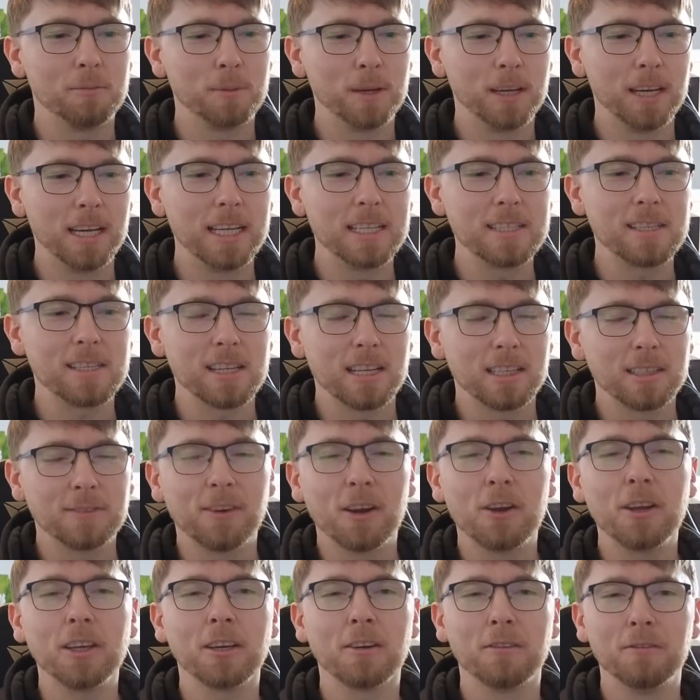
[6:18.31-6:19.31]
but it's
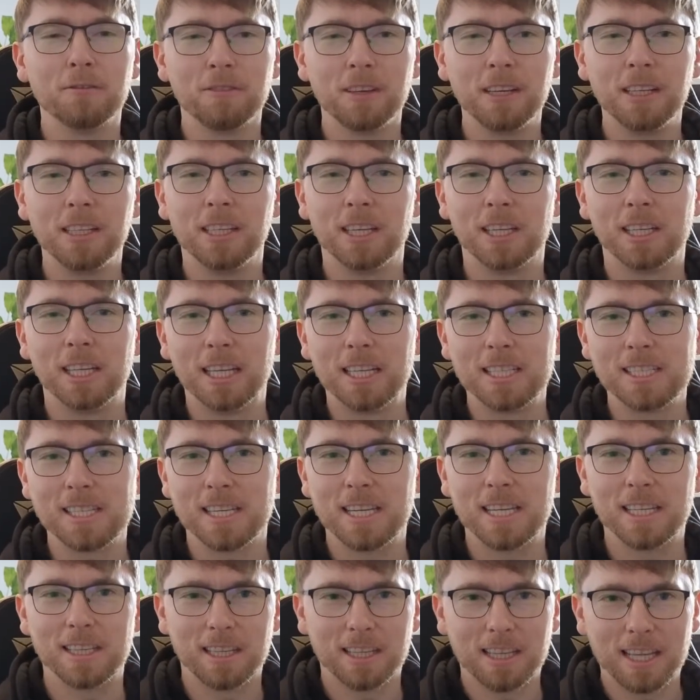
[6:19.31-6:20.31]
very convenient, isn't
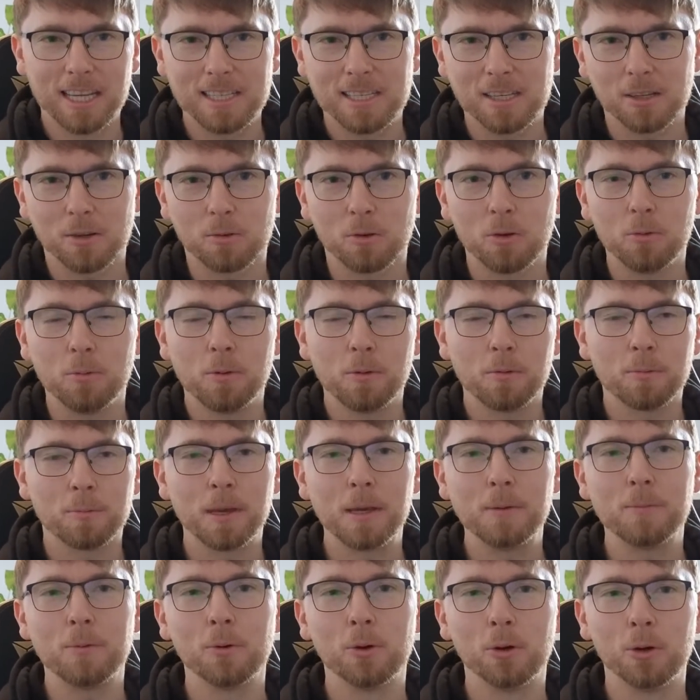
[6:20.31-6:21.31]
it, that there's a group of
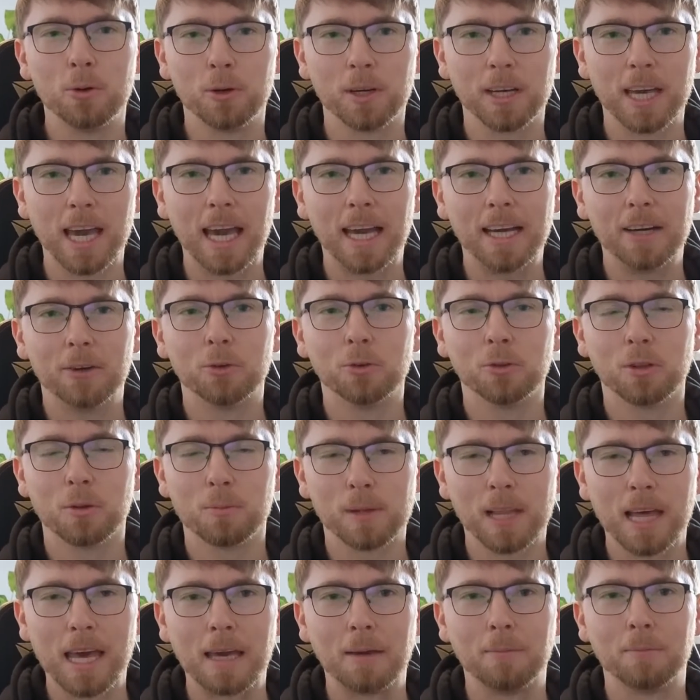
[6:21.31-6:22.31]
people who are getting all the
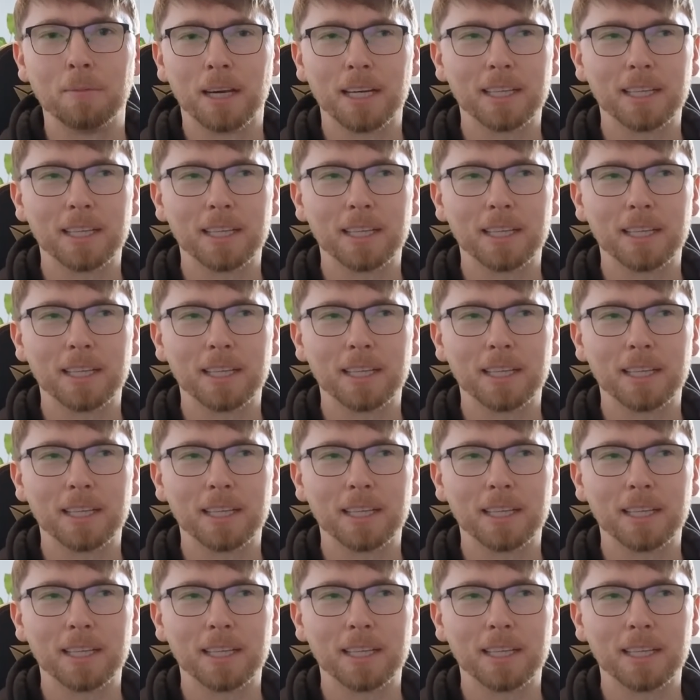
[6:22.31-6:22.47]
blame,